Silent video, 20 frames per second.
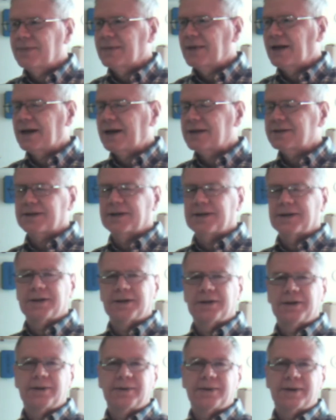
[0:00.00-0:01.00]
asking
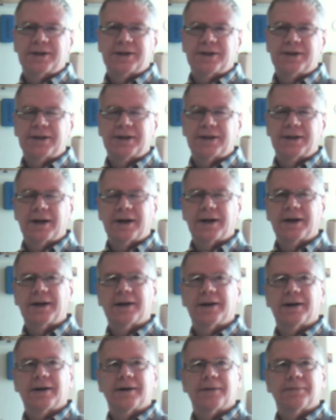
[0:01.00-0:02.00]
a question,
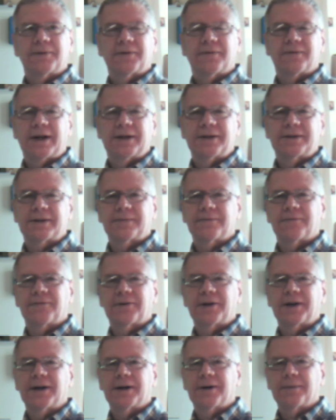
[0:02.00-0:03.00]
I provide some
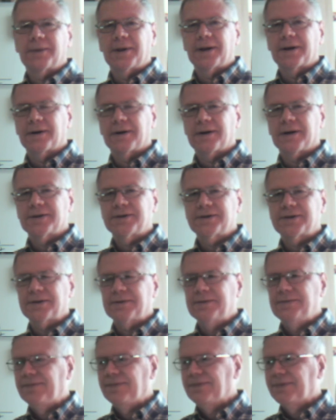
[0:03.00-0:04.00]
free help there also.
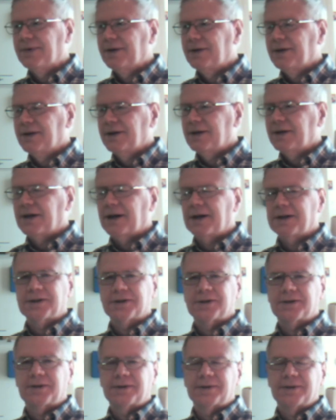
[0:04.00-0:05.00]
I
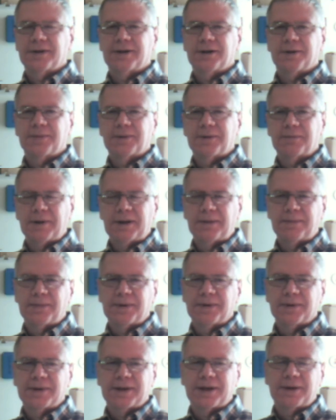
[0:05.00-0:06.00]
just don't help the
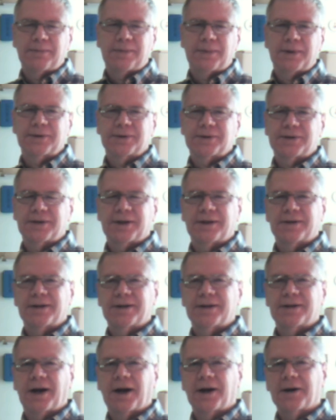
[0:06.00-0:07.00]
people that post their
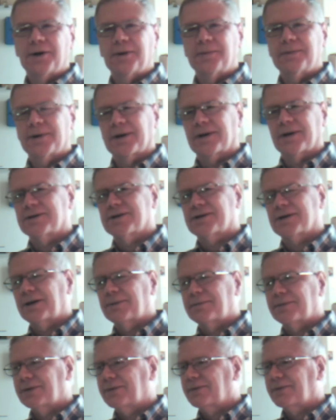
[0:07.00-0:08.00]
entire homework
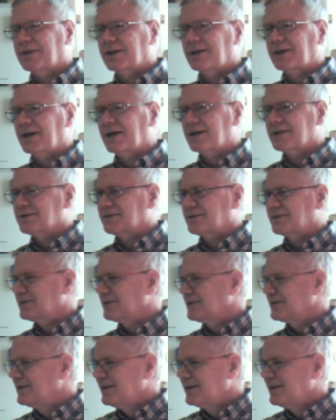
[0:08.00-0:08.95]
assignment and not the answers.